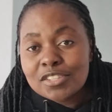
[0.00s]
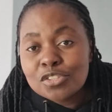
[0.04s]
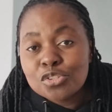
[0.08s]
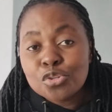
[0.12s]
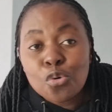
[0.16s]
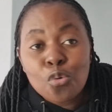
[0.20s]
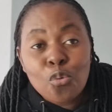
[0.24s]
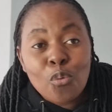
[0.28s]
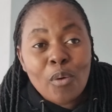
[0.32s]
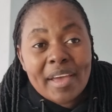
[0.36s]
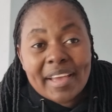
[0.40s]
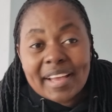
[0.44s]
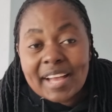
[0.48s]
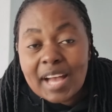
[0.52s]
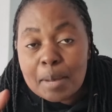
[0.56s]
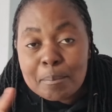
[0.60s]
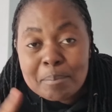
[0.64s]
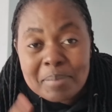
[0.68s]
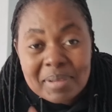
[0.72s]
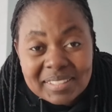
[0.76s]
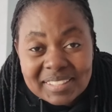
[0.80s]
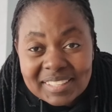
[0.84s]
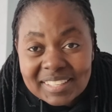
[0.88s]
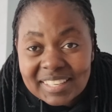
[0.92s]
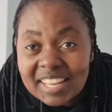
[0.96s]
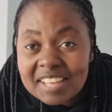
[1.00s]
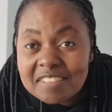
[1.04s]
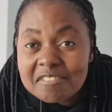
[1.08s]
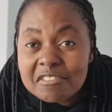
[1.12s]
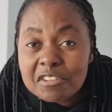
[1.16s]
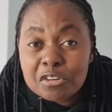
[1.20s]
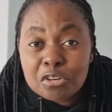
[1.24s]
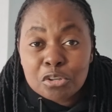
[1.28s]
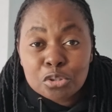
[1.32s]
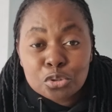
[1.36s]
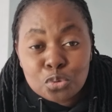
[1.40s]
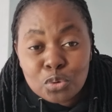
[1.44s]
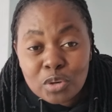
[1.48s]
you wake up at
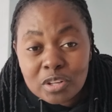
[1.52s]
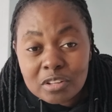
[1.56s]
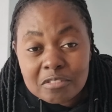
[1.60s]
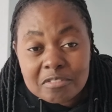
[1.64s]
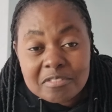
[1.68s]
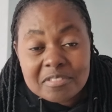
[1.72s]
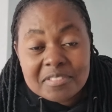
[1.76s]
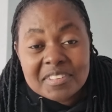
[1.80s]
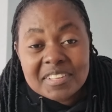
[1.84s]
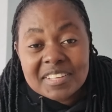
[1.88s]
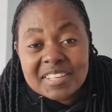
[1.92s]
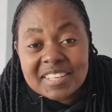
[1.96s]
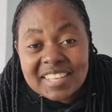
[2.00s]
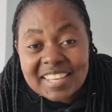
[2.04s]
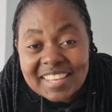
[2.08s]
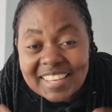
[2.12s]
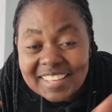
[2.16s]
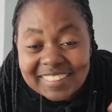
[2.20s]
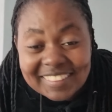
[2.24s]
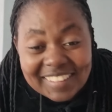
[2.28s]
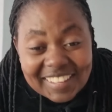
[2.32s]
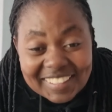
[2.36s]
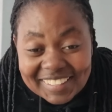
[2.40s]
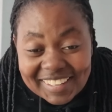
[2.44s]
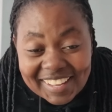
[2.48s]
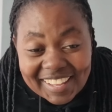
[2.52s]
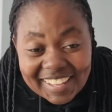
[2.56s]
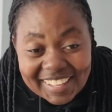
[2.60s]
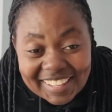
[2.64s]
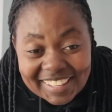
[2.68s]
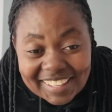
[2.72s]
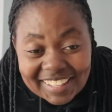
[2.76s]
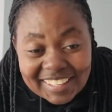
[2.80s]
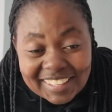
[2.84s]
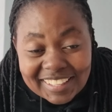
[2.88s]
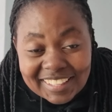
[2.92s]
11 or 12 in a day